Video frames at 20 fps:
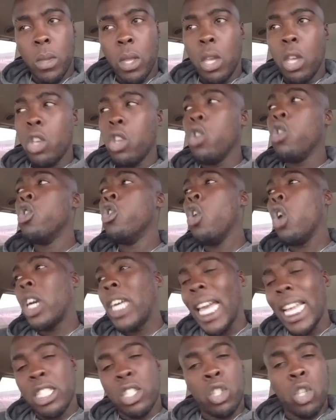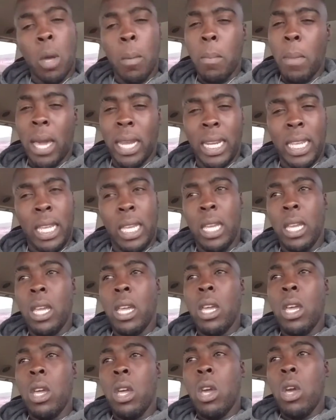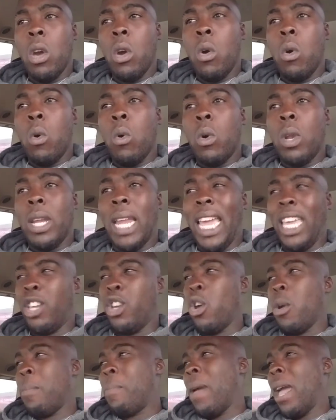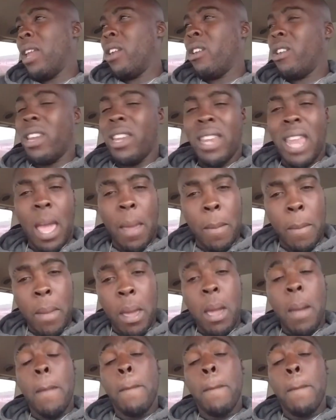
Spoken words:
You look at somebody like you're better than them.